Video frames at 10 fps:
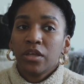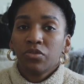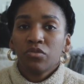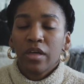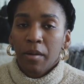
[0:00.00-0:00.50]
and
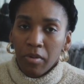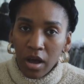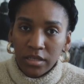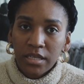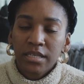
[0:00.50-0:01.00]
through that
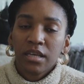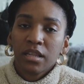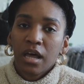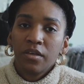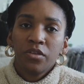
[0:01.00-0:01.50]
process a
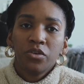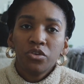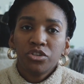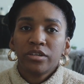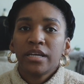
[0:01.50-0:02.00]
lot of the
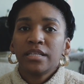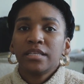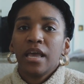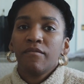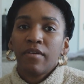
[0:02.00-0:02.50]

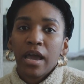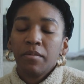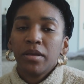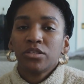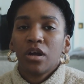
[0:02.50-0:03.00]
nutrients and
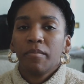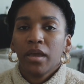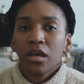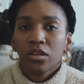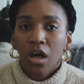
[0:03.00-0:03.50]
vitamins are
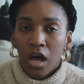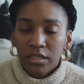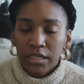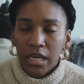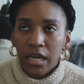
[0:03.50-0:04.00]
being
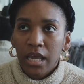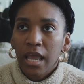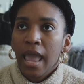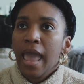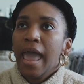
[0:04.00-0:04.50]
lost in it,